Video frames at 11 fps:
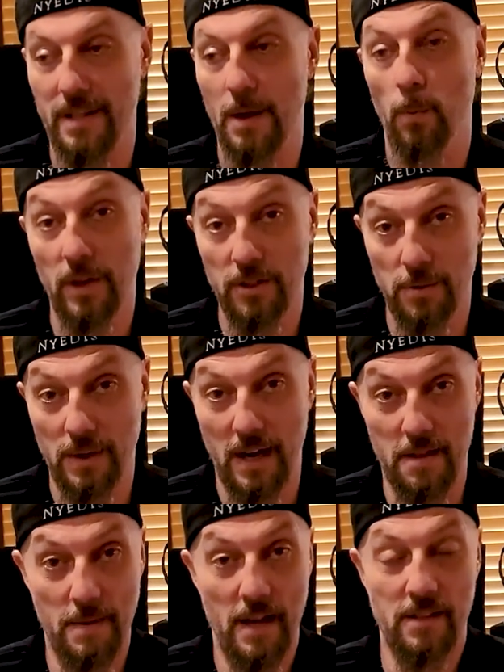that will do it out of
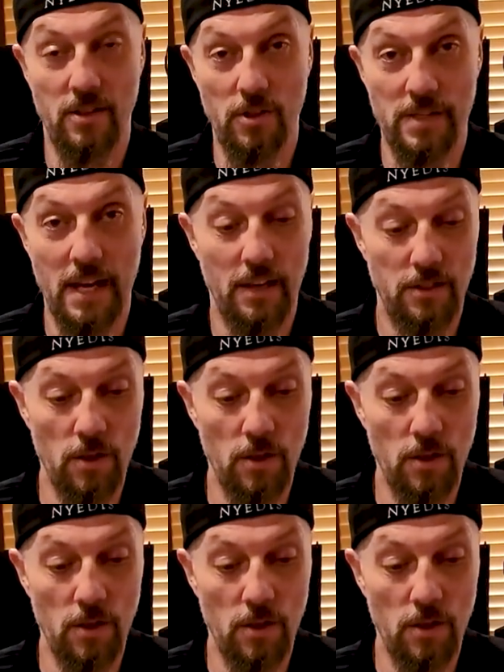the box and use that.